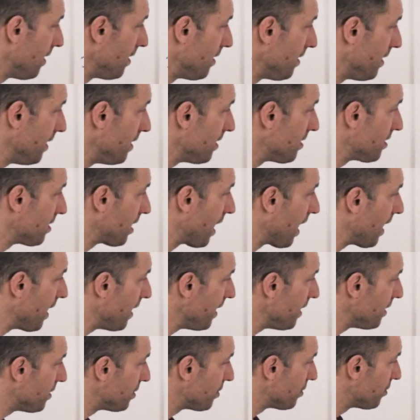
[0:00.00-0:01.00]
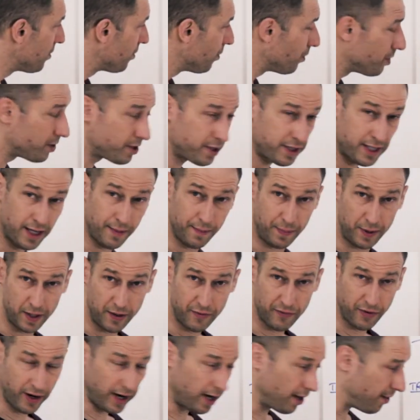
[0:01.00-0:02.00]
decide to
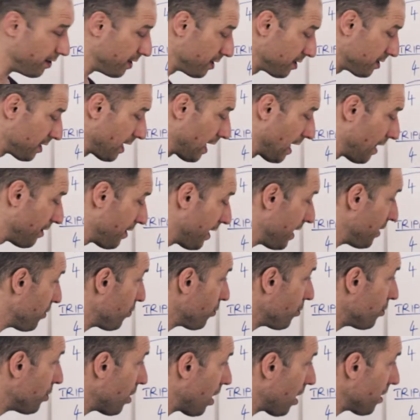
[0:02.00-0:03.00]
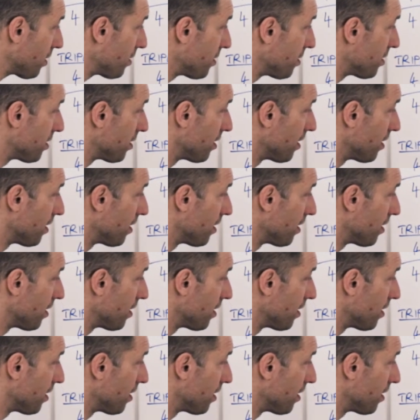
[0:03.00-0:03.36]
simplify this, and they do not